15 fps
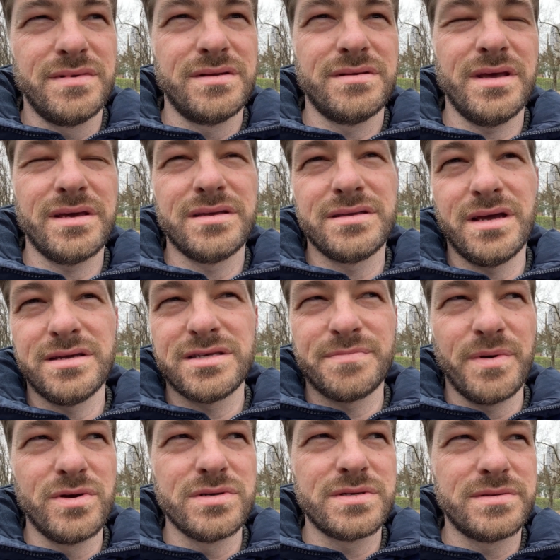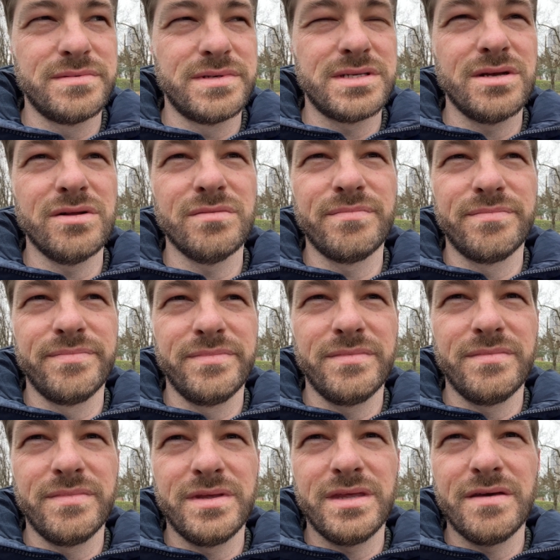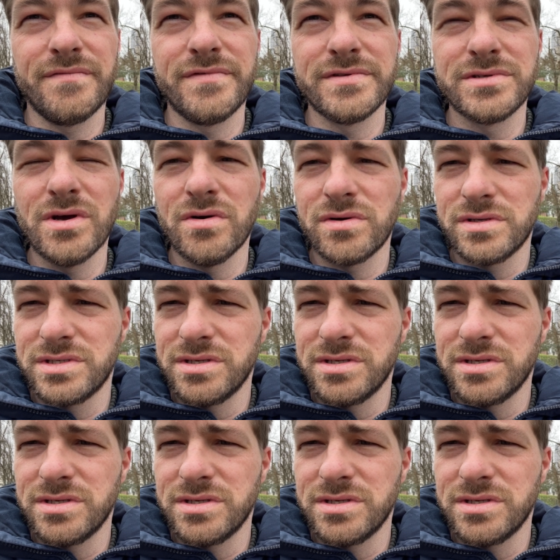I could, I suppose, still give the dog